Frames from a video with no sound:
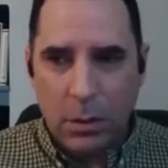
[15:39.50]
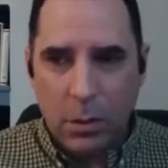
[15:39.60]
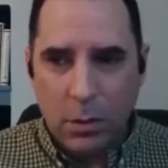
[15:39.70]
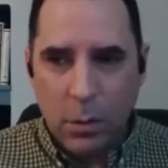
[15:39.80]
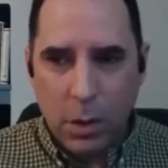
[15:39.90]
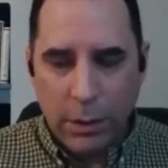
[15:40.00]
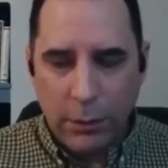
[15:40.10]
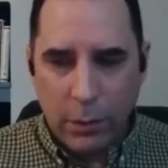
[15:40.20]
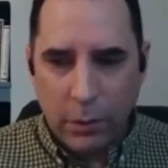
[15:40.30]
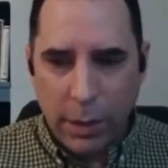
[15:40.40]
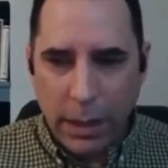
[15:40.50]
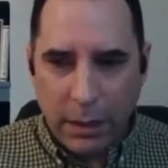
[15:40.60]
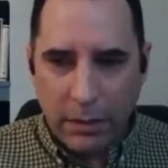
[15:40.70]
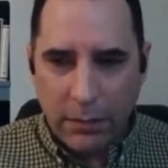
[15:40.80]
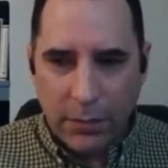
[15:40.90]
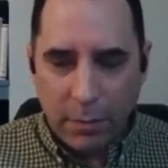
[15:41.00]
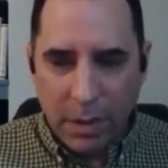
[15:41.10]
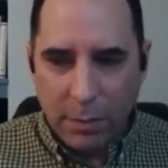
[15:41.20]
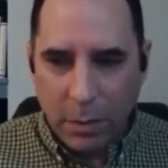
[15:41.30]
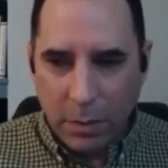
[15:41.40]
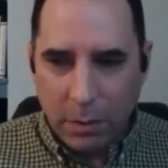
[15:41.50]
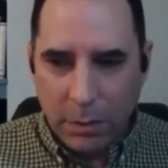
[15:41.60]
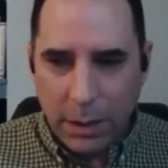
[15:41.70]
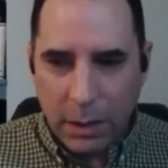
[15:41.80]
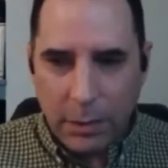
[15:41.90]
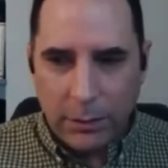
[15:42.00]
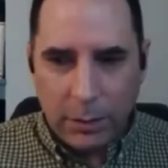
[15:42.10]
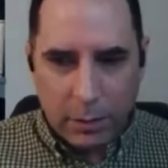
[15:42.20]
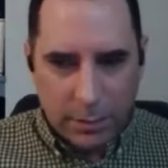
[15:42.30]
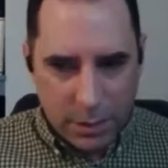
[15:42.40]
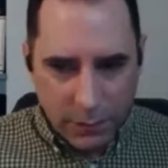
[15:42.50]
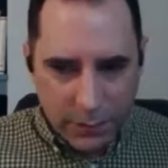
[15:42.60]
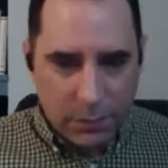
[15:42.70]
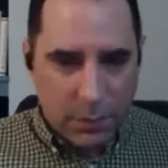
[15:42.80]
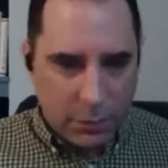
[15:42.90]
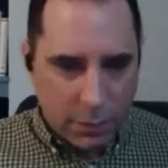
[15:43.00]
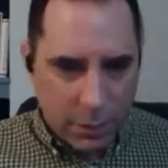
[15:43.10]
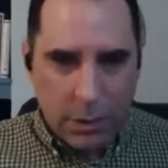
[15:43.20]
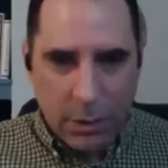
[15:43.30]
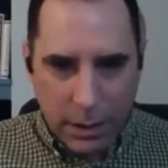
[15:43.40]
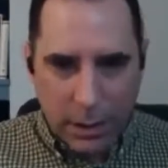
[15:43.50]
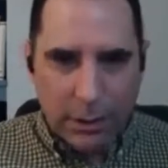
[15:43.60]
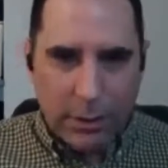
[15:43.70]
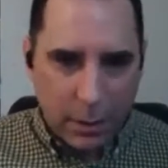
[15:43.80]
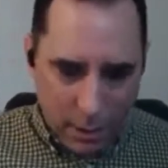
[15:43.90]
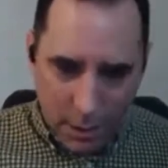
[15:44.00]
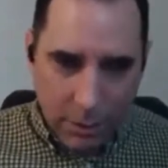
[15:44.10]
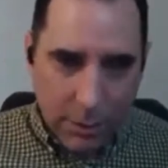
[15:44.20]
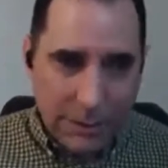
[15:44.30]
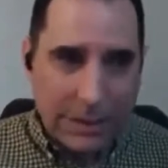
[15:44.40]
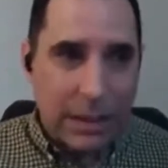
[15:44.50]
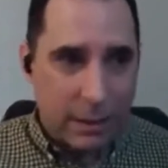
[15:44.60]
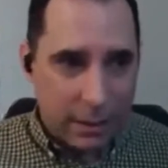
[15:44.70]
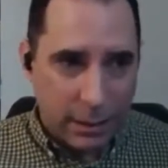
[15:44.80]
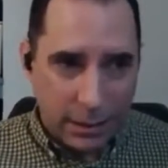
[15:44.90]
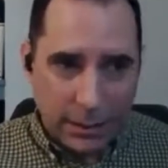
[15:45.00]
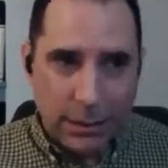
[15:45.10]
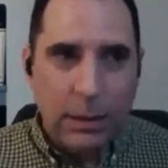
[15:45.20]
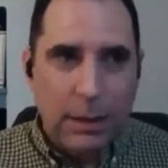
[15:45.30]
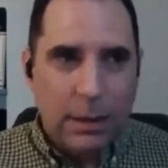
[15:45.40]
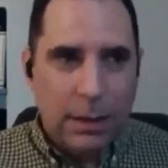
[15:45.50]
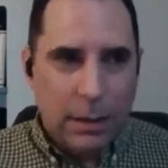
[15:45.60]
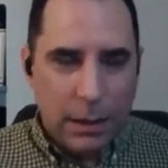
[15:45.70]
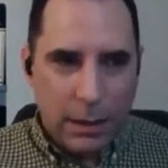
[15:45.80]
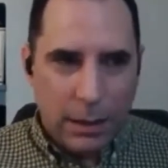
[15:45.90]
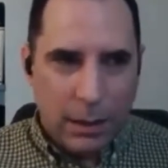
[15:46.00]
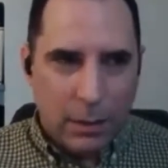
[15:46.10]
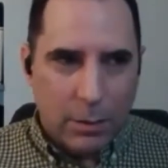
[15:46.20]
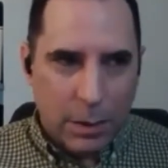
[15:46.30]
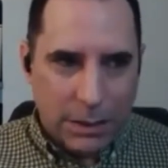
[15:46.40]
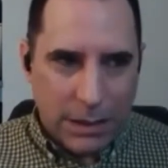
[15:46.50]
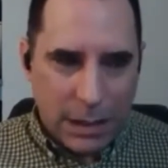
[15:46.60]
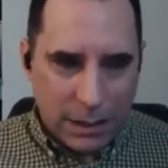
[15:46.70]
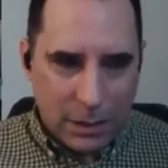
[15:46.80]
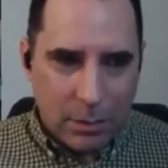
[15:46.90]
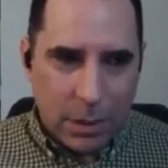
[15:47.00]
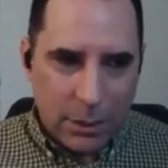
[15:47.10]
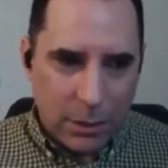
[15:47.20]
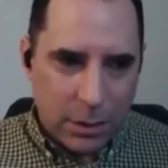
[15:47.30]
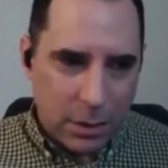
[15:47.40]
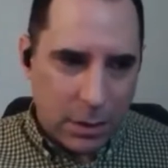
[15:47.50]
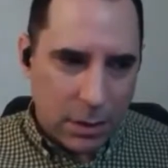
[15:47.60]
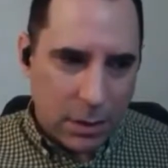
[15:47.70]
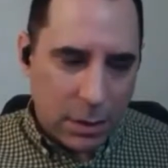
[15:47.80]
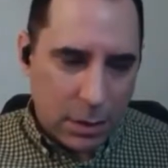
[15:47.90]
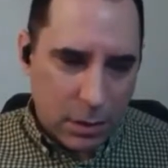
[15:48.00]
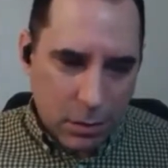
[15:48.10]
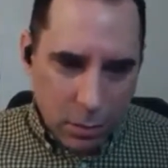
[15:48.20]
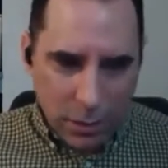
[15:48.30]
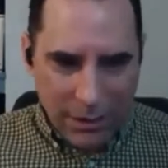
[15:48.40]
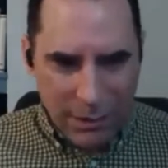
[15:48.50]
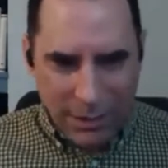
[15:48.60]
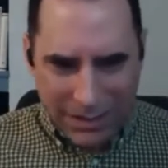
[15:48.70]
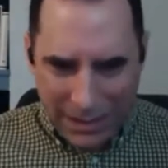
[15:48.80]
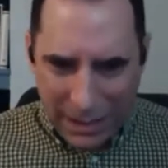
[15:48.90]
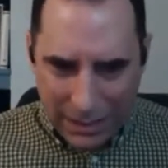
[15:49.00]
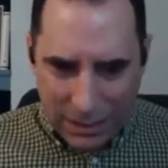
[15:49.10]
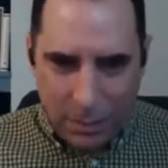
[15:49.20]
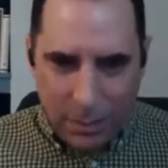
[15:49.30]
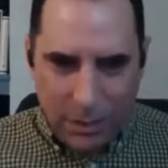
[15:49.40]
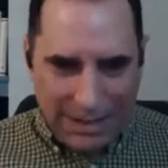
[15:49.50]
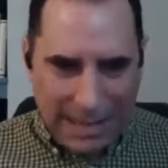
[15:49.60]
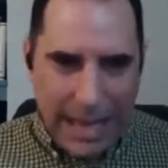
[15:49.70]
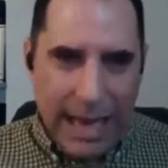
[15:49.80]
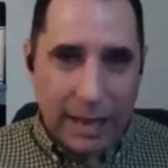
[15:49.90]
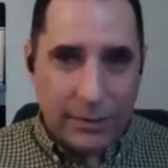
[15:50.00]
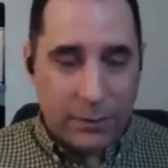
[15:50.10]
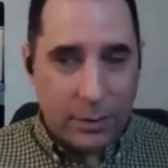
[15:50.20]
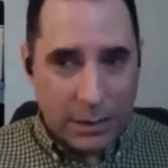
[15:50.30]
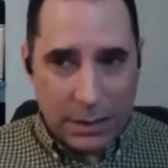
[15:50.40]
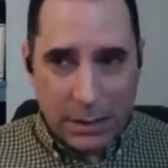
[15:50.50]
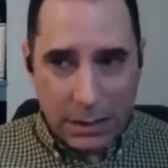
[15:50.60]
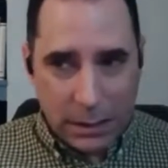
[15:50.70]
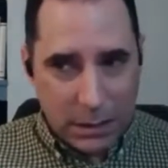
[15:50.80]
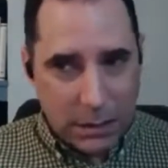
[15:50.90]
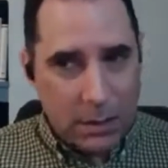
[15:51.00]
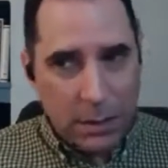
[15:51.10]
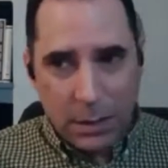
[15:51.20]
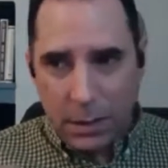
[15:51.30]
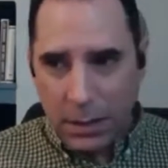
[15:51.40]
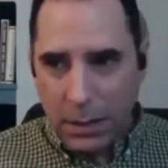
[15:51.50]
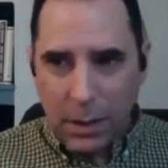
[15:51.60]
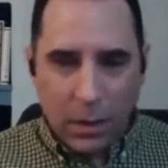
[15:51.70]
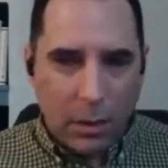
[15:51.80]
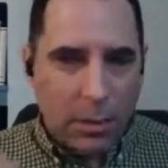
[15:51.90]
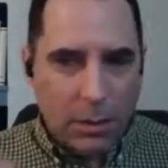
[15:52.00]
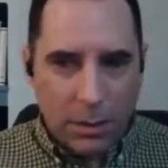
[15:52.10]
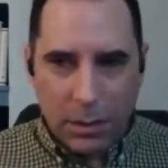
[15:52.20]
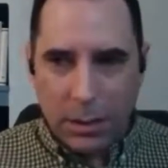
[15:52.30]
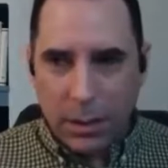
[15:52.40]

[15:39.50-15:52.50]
want to create for people, in terms of nutrition and health and all this kind of thing. It's, where it's not so much homework, where it's not so much a task, where it's just almost